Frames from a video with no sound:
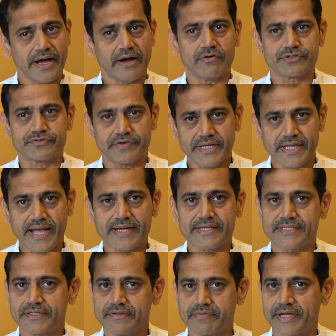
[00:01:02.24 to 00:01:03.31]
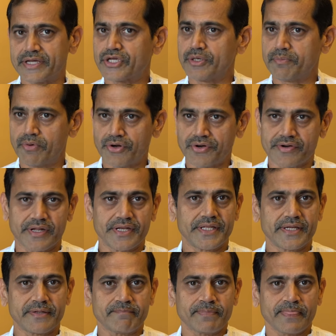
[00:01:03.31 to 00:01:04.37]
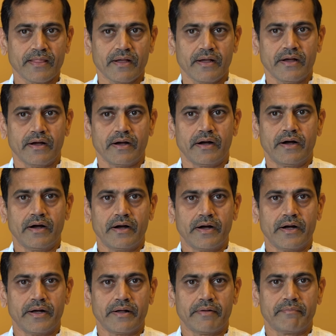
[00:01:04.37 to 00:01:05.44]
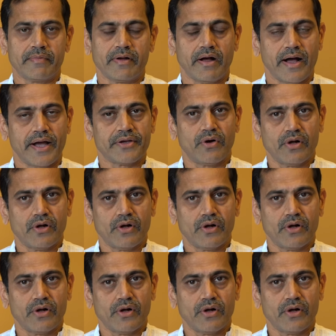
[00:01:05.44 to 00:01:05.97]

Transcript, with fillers: I was very active, I keep on running. I